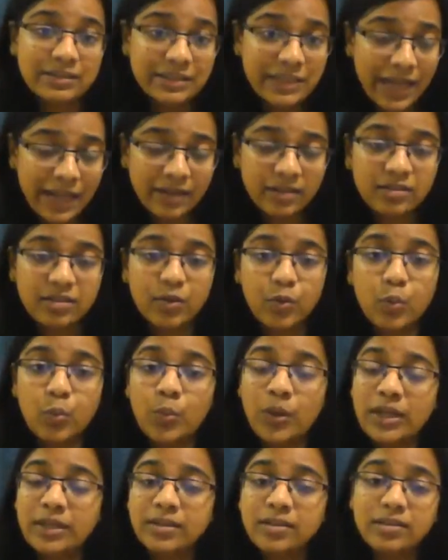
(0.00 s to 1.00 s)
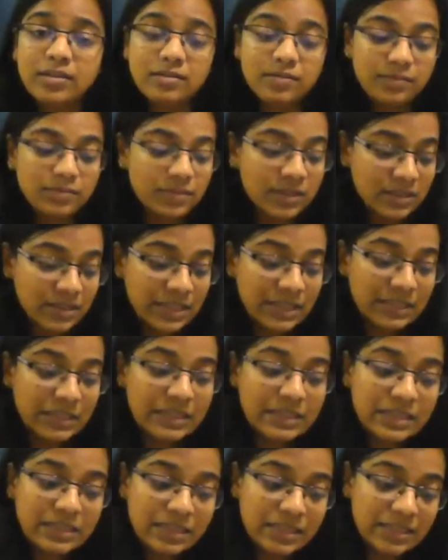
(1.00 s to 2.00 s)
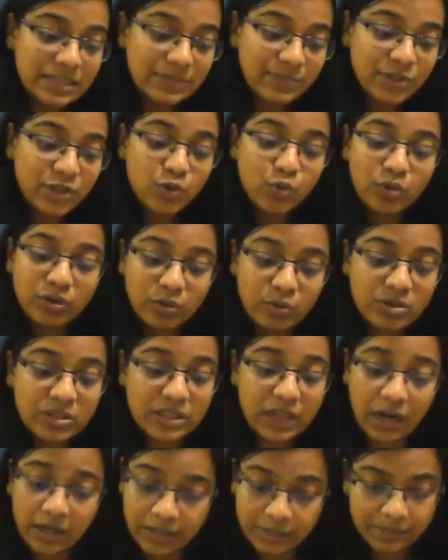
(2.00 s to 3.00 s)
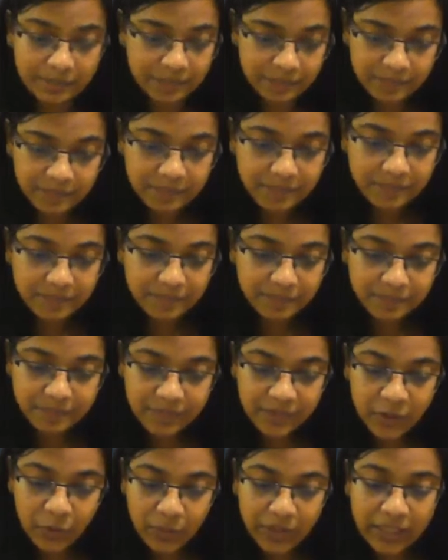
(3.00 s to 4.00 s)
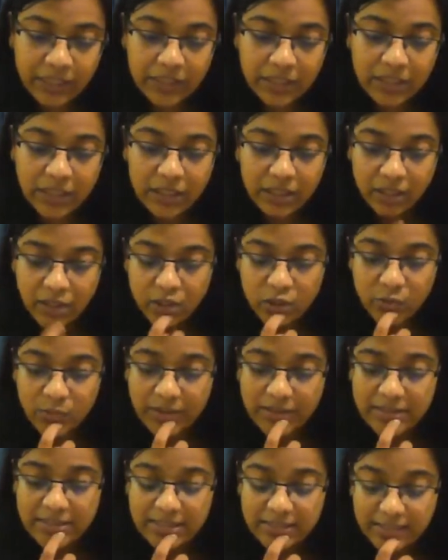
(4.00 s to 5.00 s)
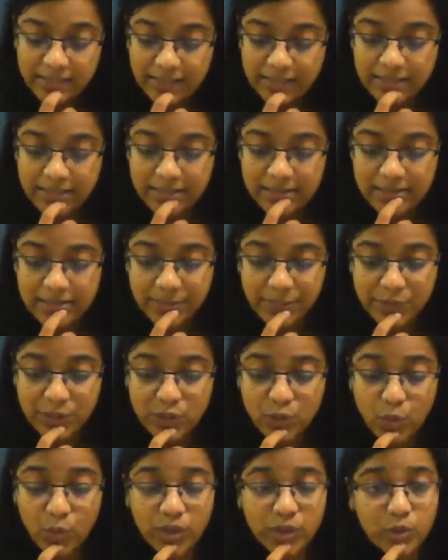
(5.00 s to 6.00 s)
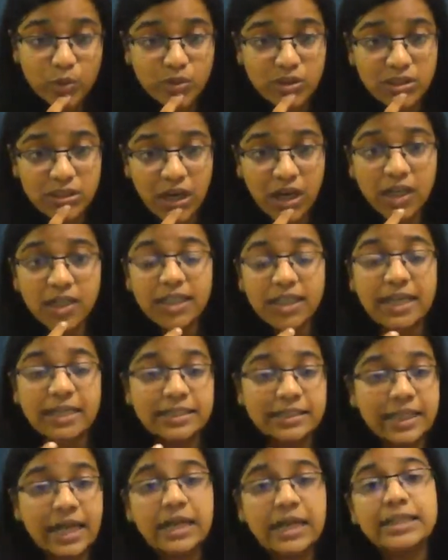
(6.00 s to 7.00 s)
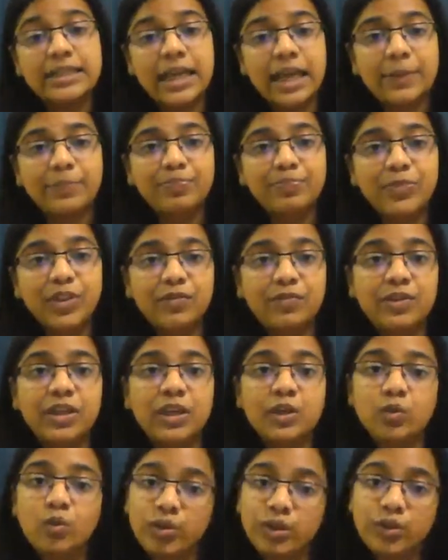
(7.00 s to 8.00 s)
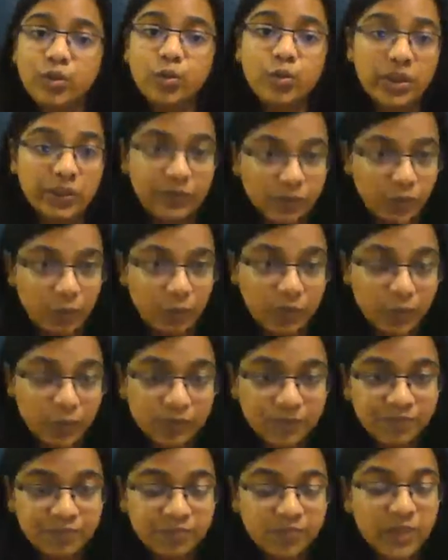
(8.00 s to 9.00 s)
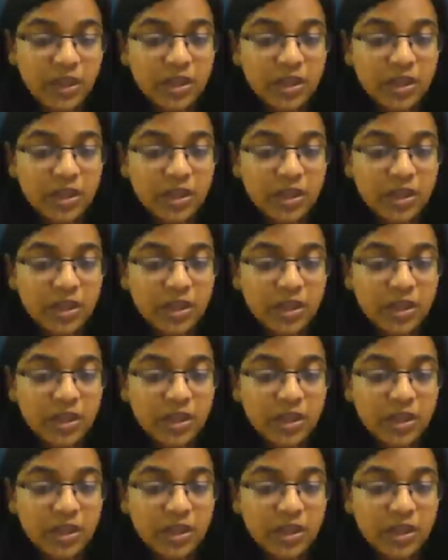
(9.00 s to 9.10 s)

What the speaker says: Then when signals and systems is going to start, okay, so when signals and systems is going to start, at that time we are going to inform you.